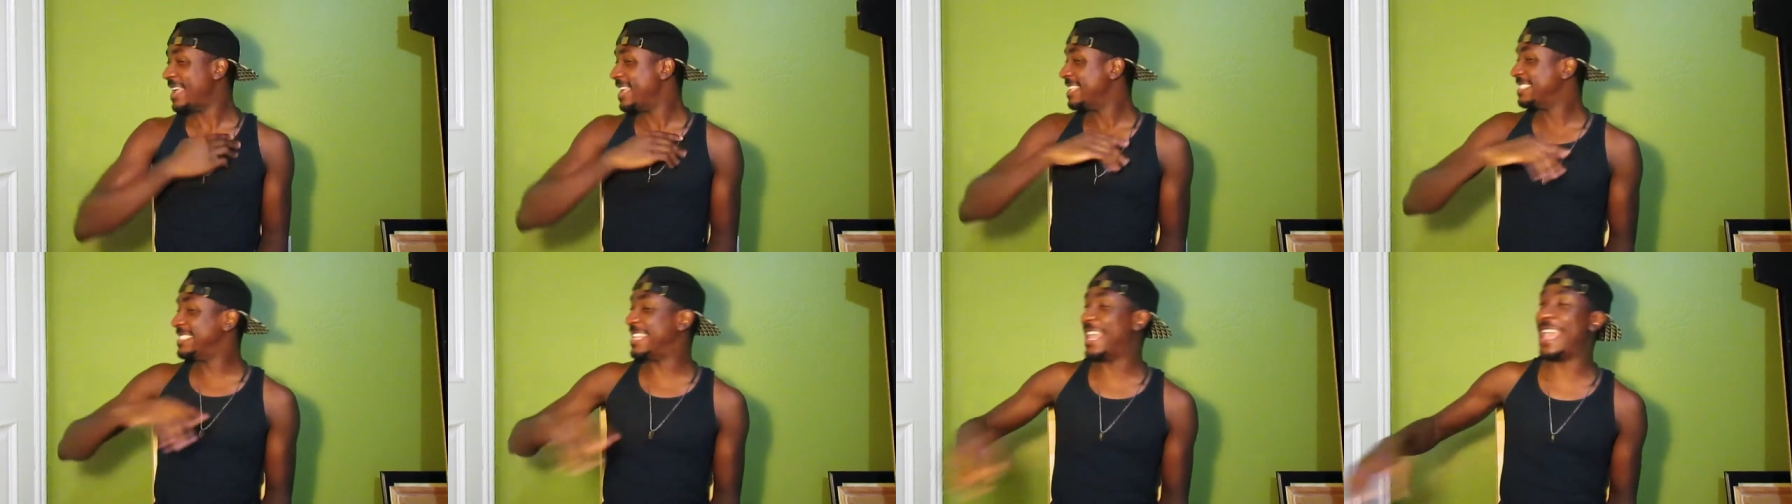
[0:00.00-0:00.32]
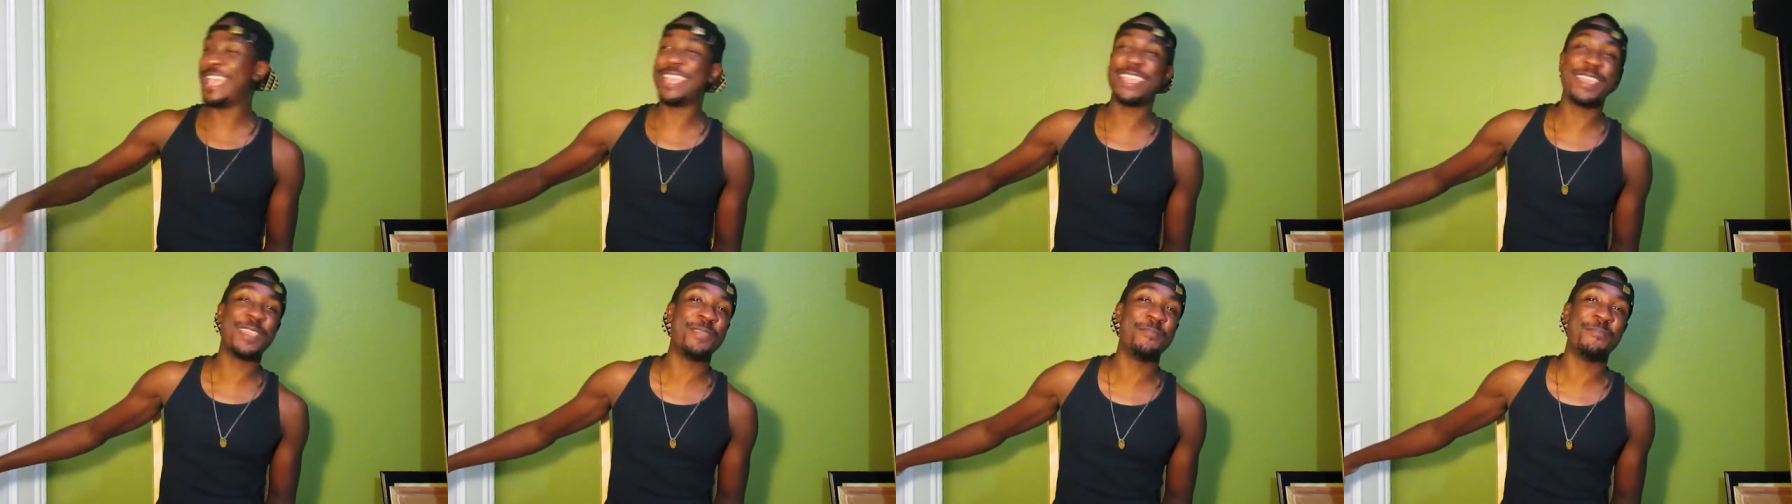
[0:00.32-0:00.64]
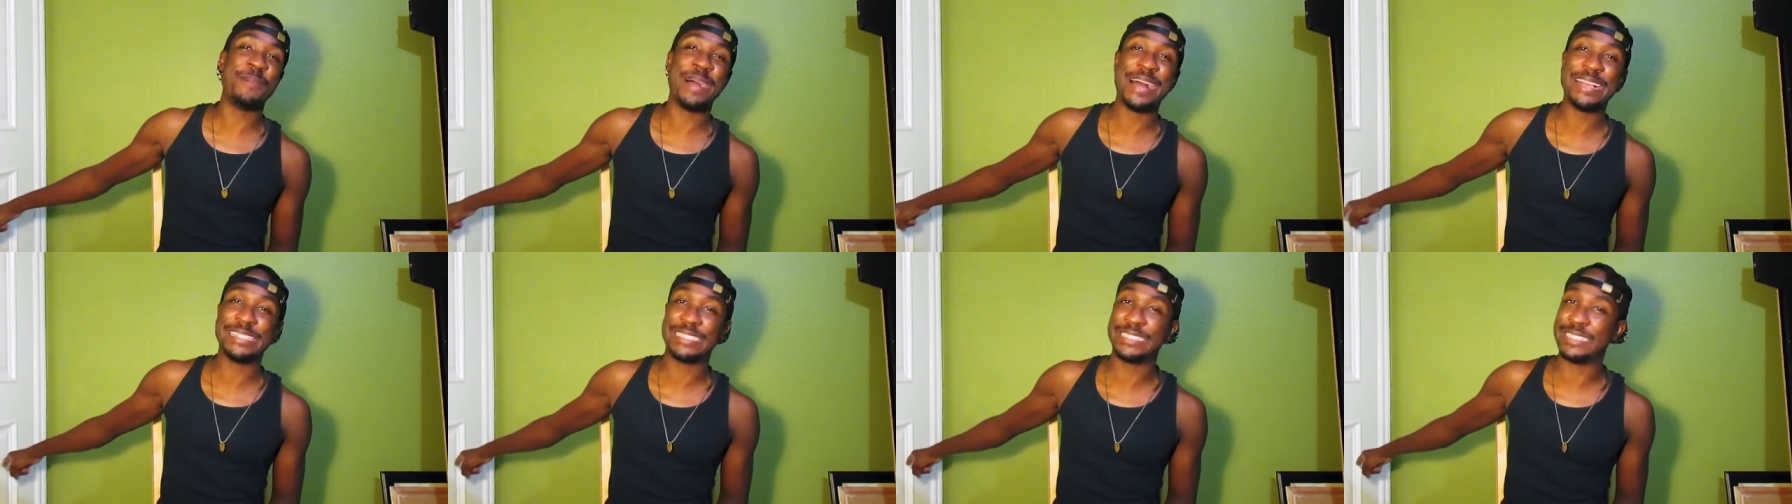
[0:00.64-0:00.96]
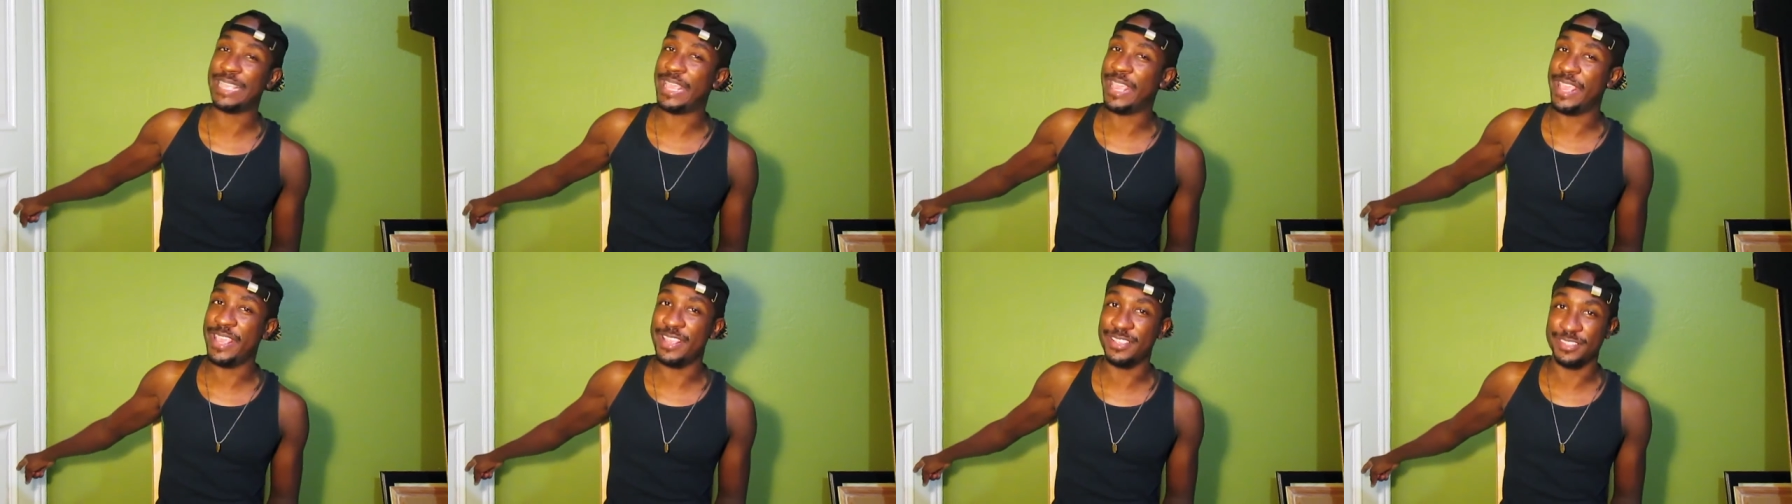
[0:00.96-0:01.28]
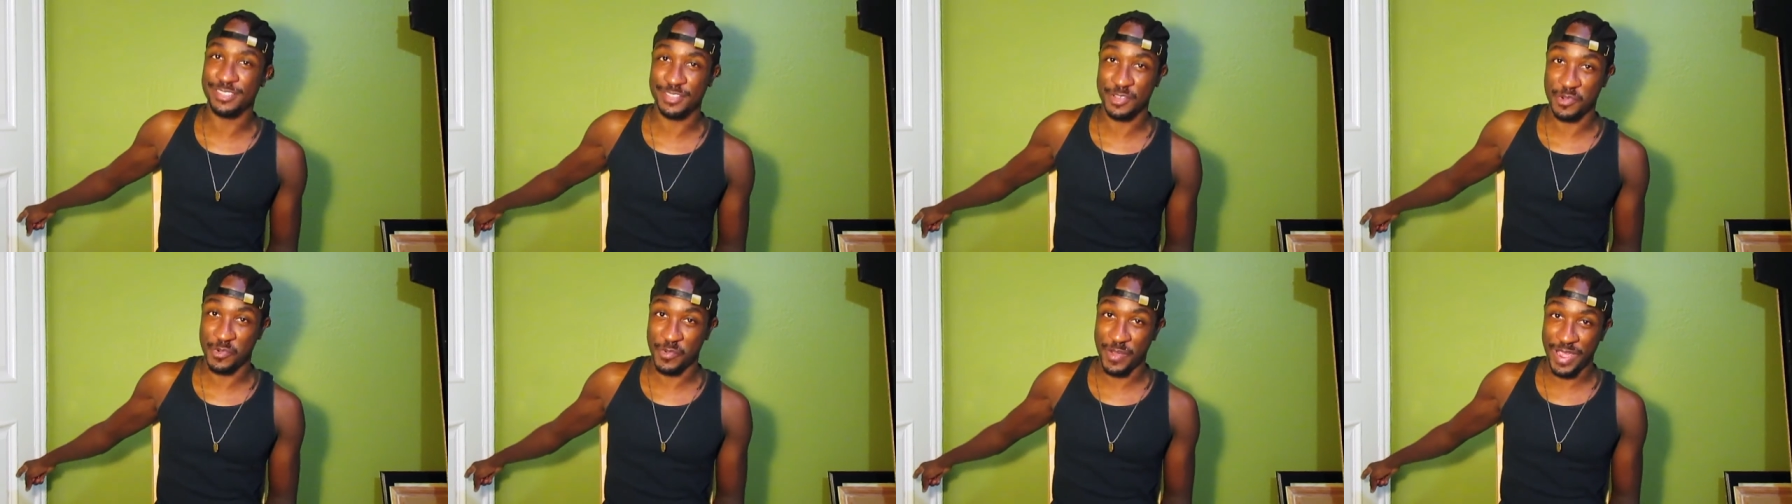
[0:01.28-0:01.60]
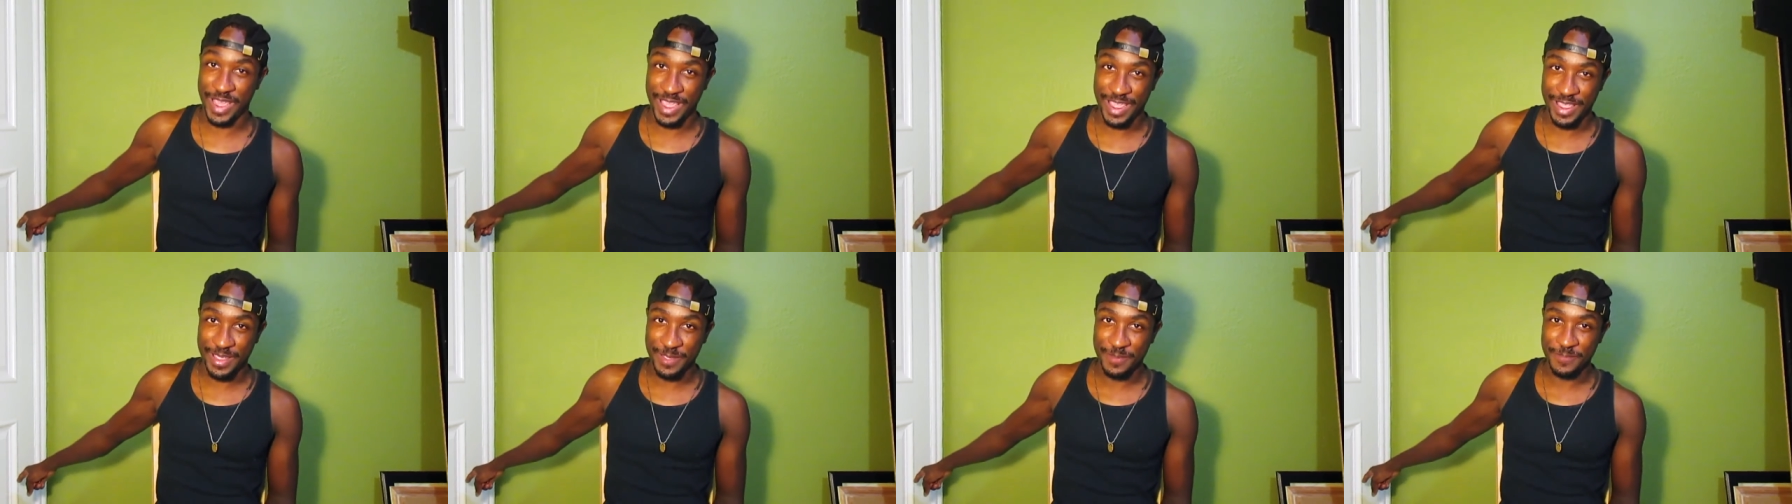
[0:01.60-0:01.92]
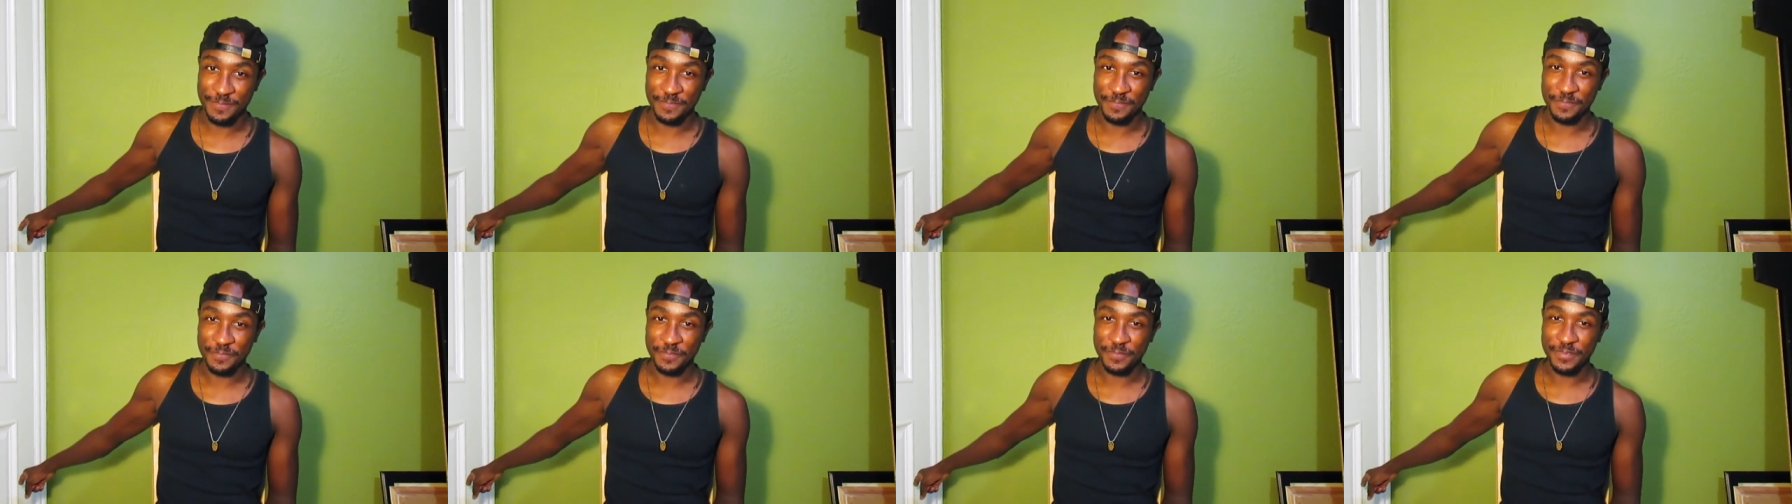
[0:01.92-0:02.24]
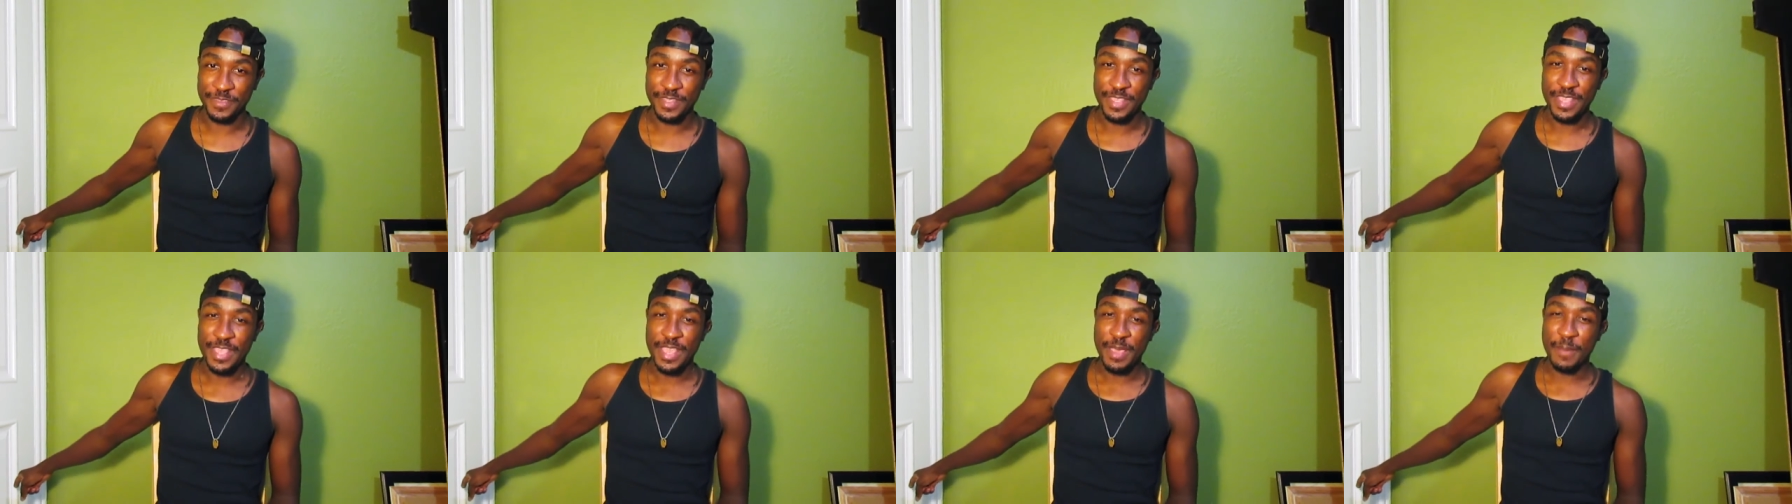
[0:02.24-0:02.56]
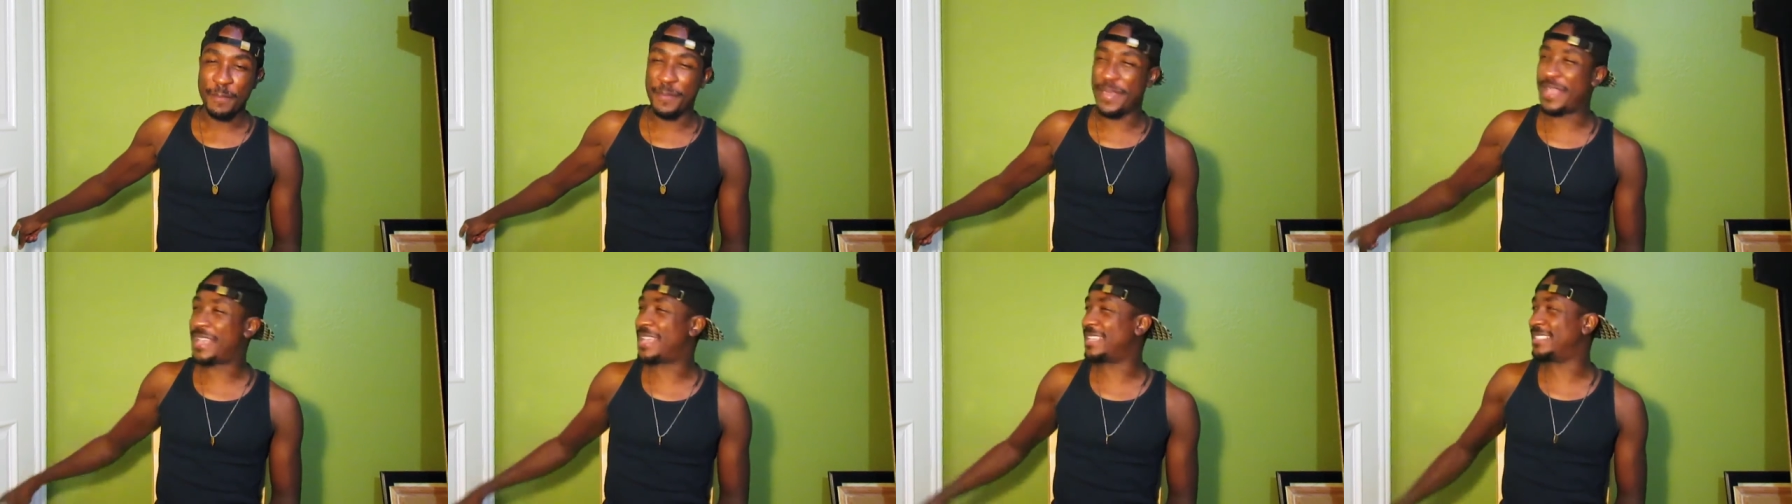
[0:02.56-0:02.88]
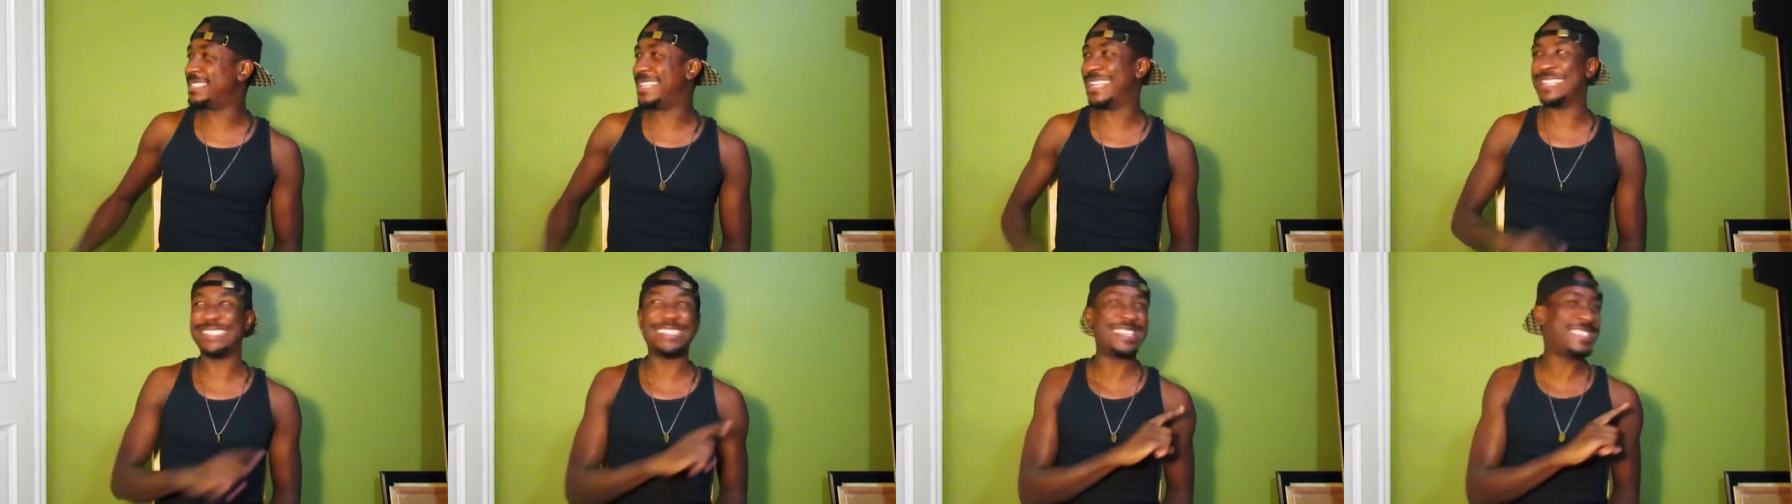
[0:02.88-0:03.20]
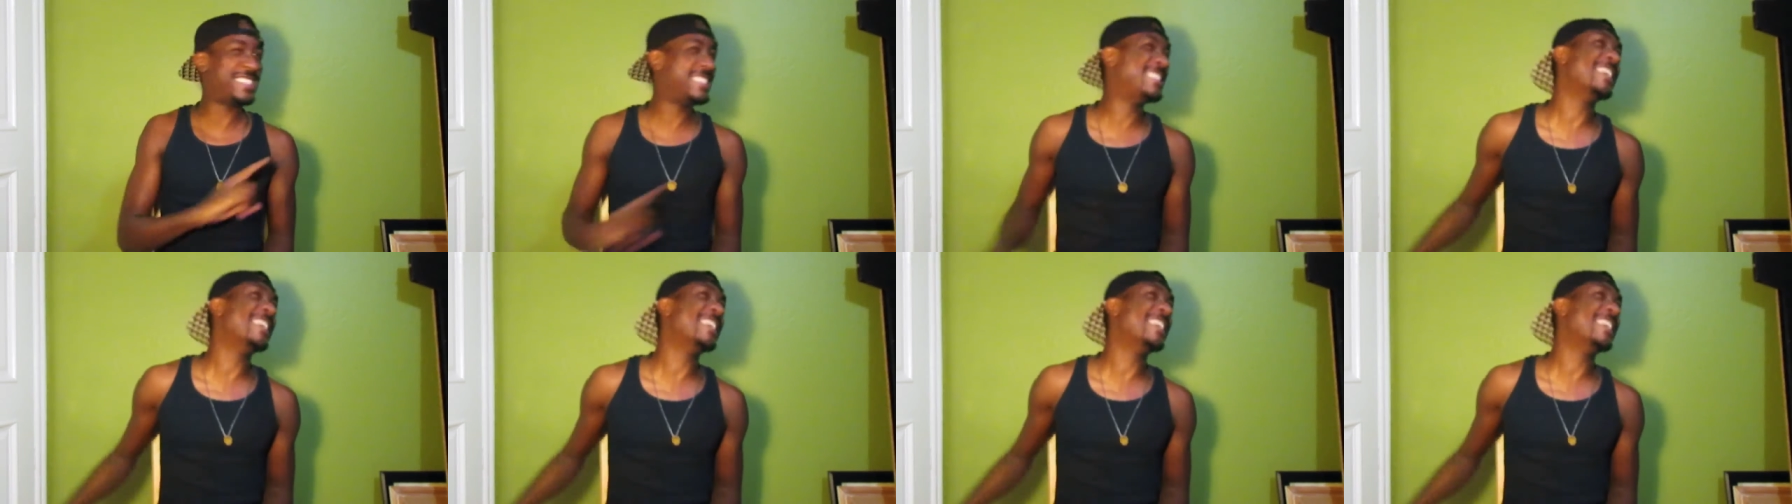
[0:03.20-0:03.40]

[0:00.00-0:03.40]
taking my scenes away because they just